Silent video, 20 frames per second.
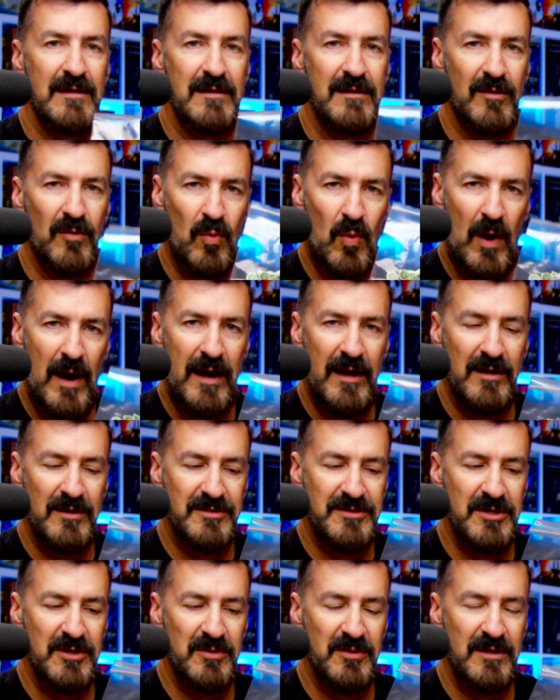The
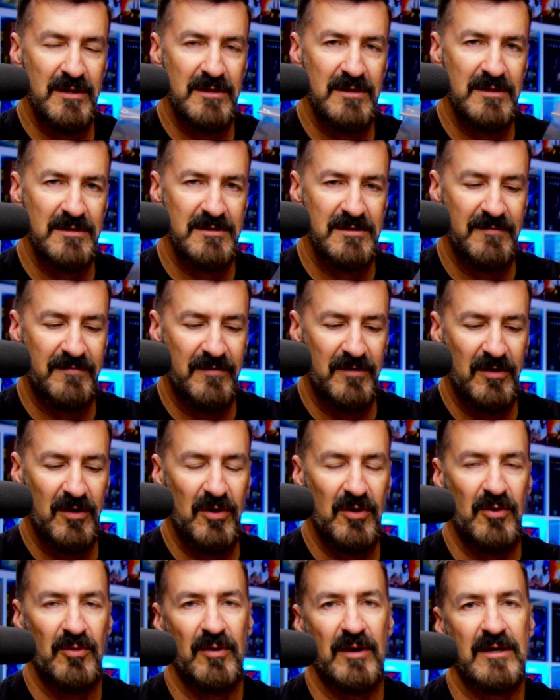wild tokens, if they're
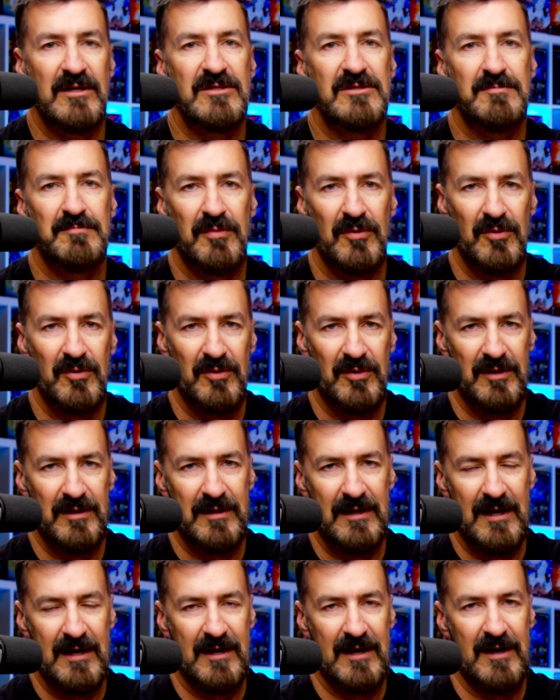going to explore in
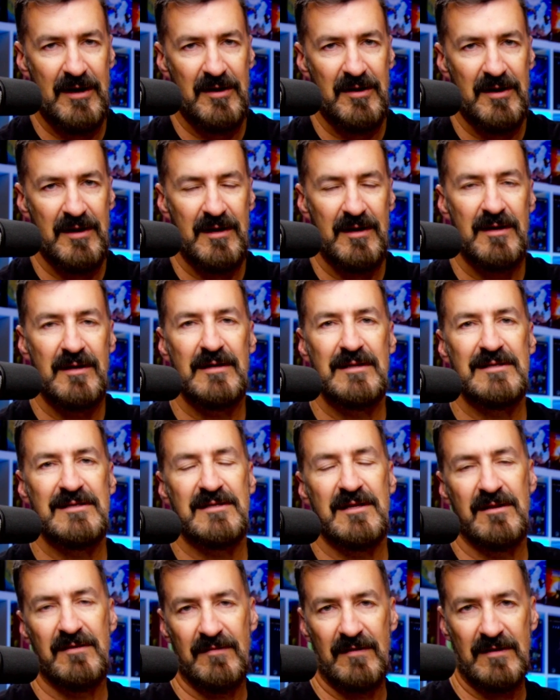that area,
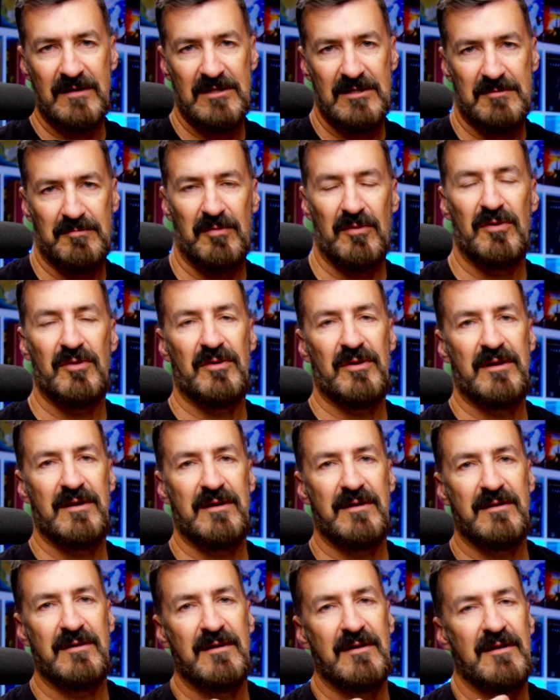instead of
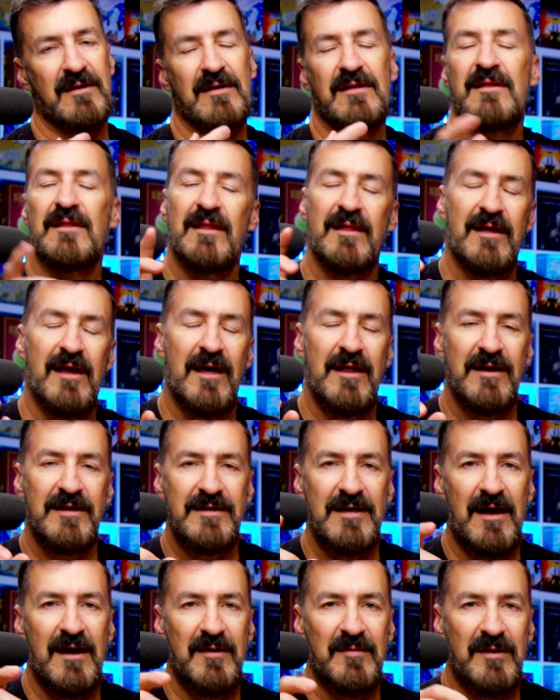exploring, they kind of
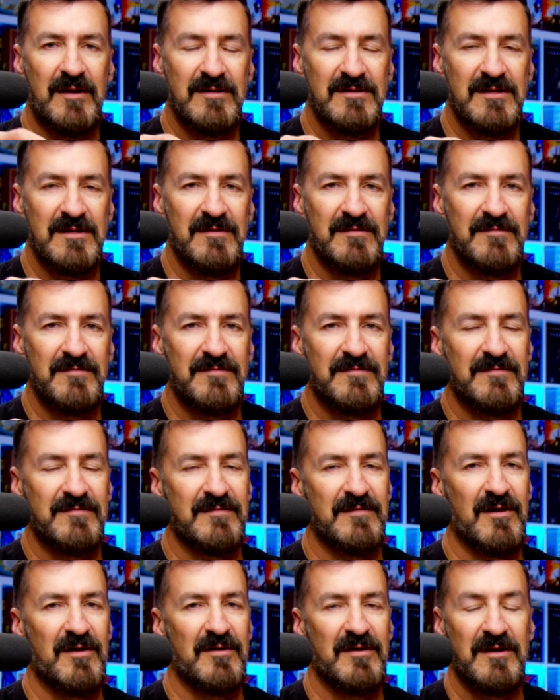die because they've
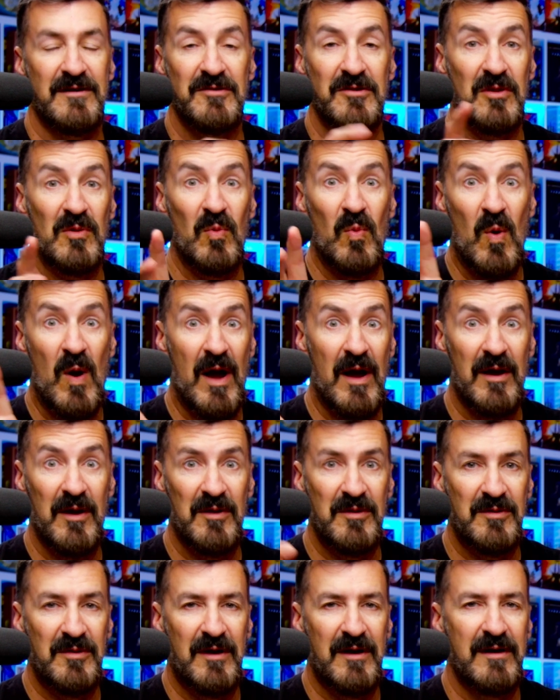gone into the
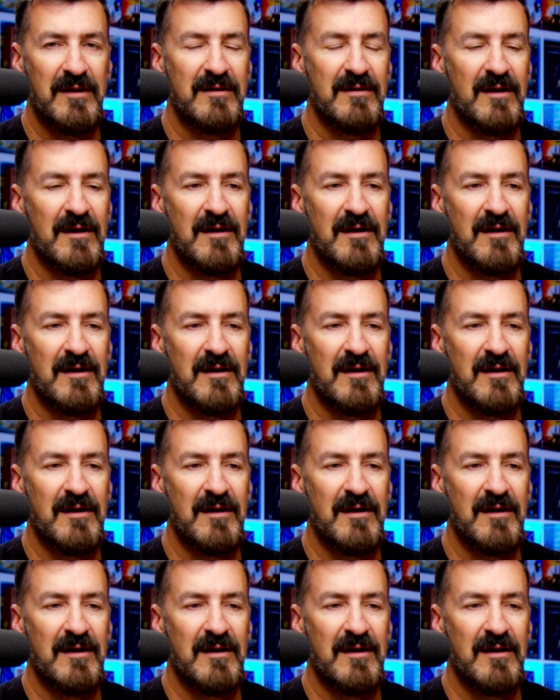wild, right?